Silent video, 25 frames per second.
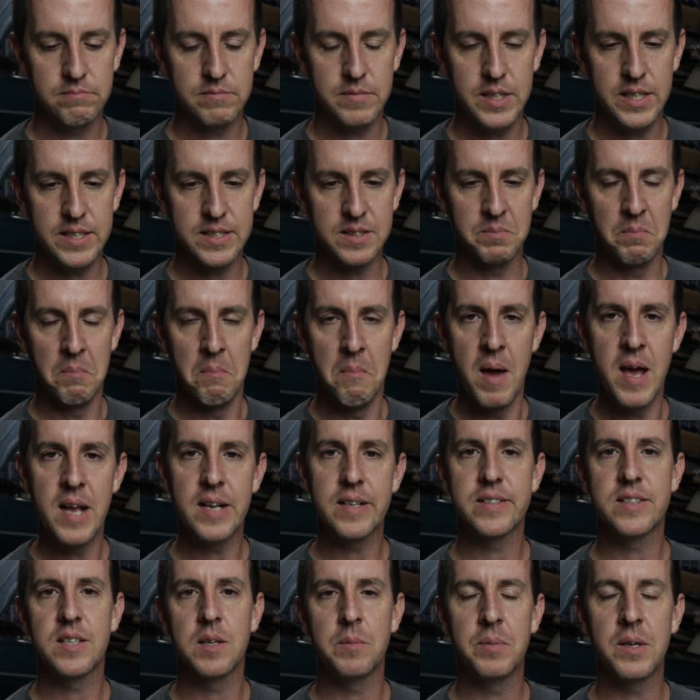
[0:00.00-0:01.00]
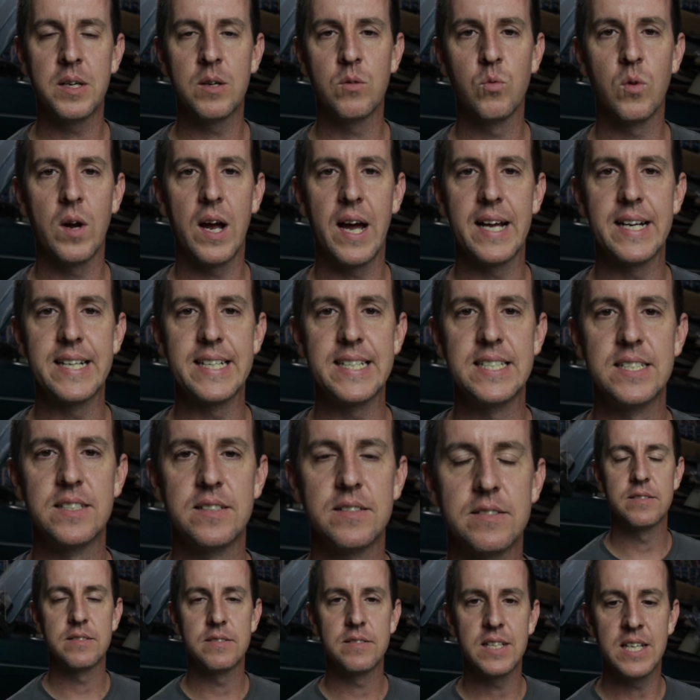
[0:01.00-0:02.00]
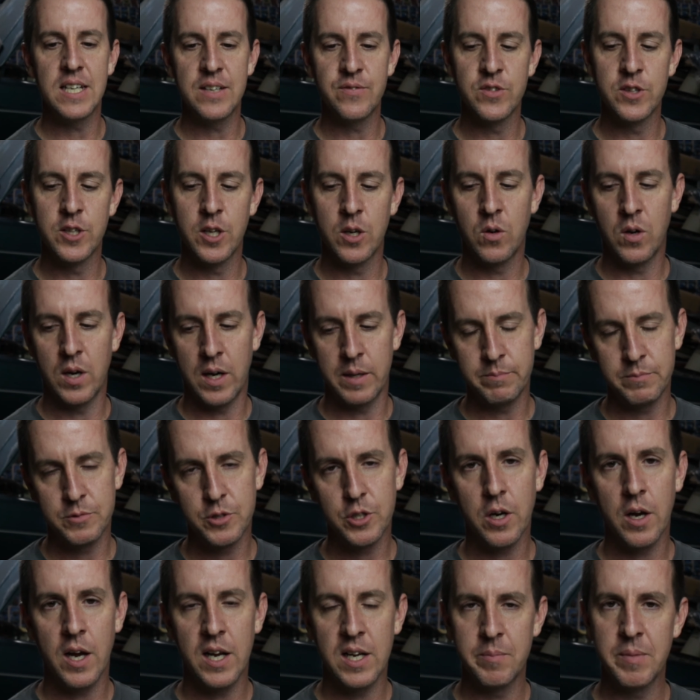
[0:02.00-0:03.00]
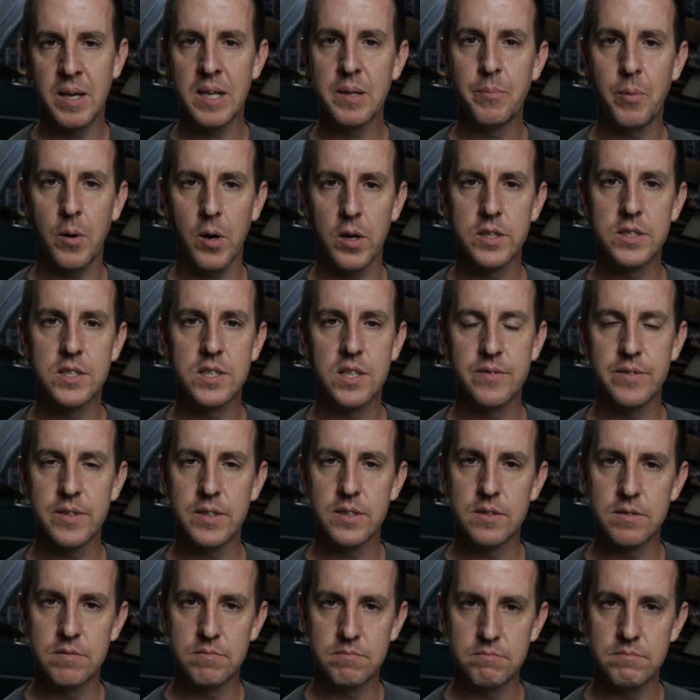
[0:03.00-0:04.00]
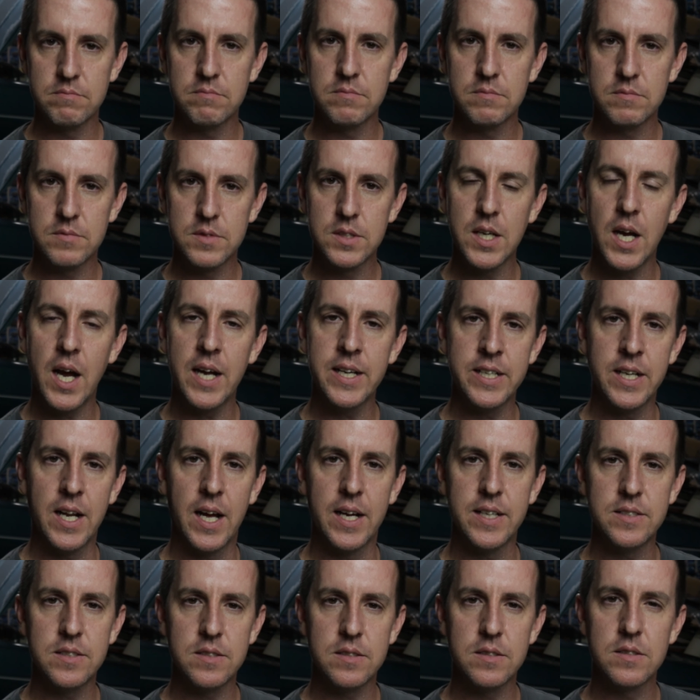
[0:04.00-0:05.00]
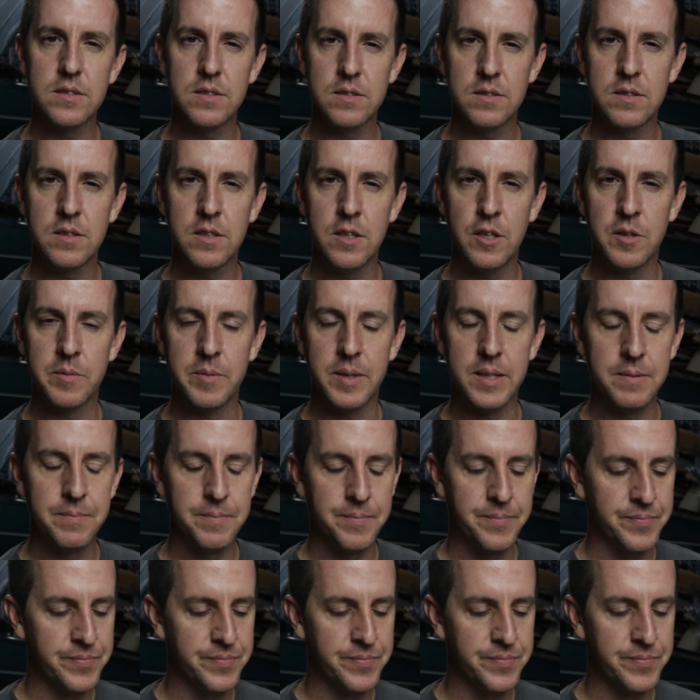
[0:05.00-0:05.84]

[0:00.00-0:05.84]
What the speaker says: It's meant to be ratty, even though I'm trying to make parts of it kind of nice, you know what I mean?